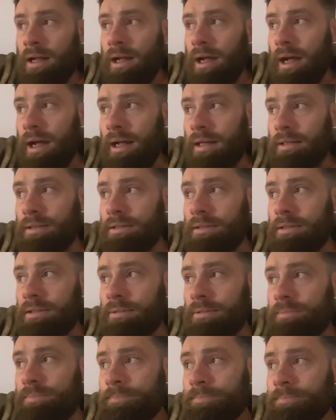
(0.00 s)
and
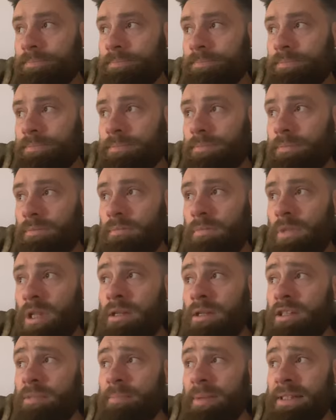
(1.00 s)

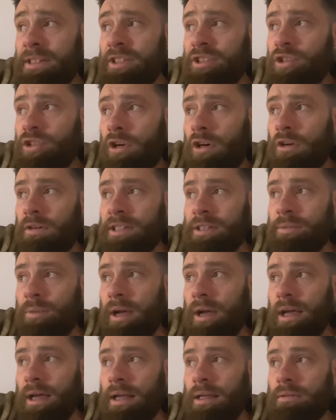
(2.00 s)
there's been stories
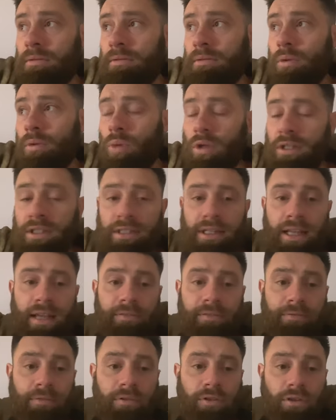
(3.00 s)
where once
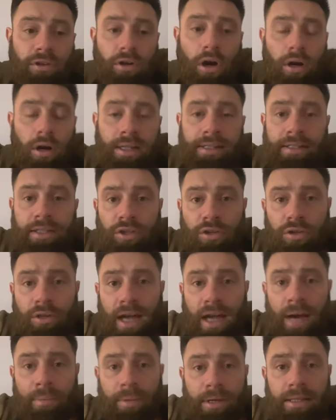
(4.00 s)
they've gotten into good
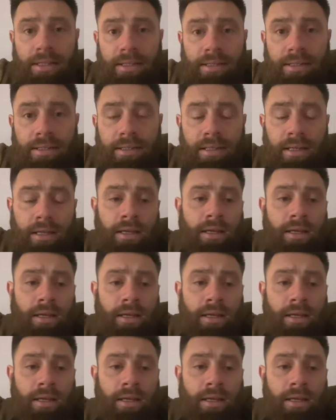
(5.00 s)
habits,